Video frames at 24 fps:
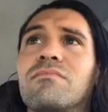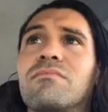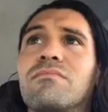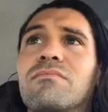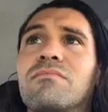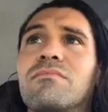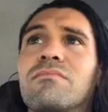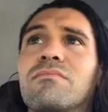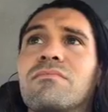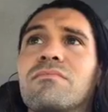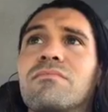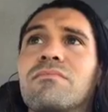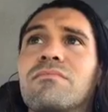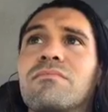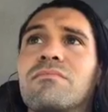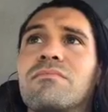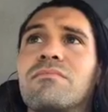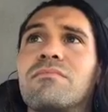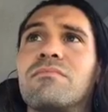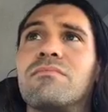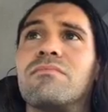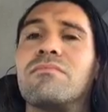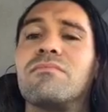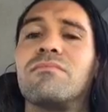
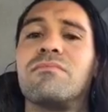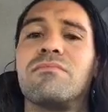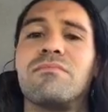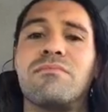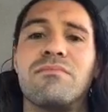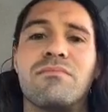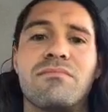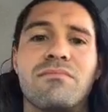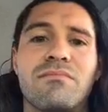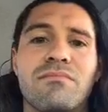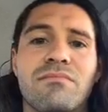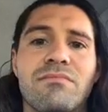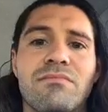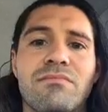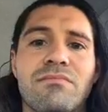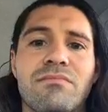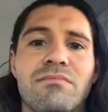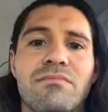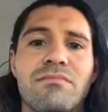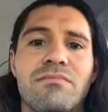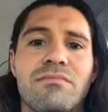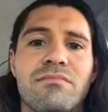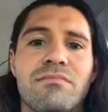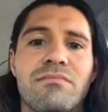
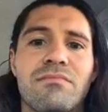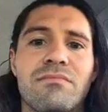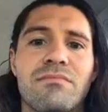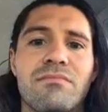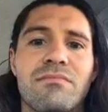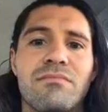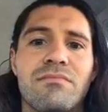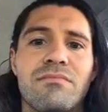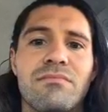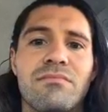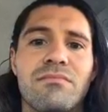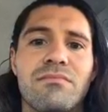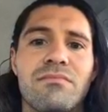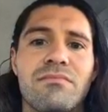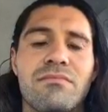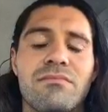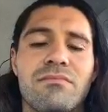(no one is talking)